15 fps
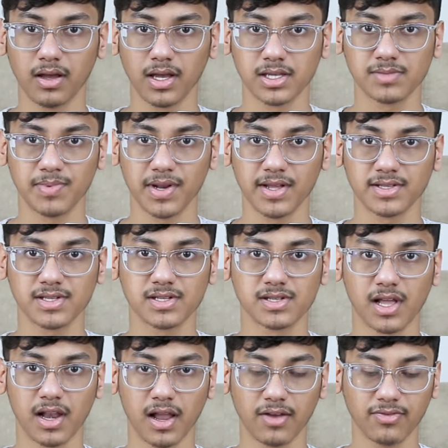
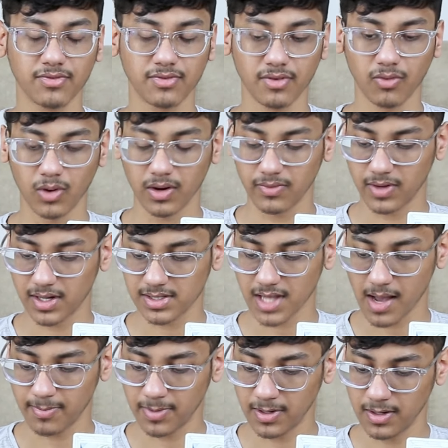experiences in life whatever has
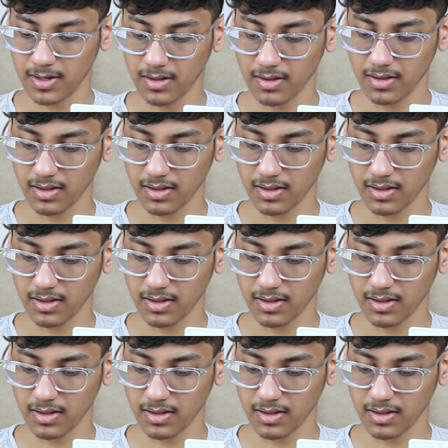happened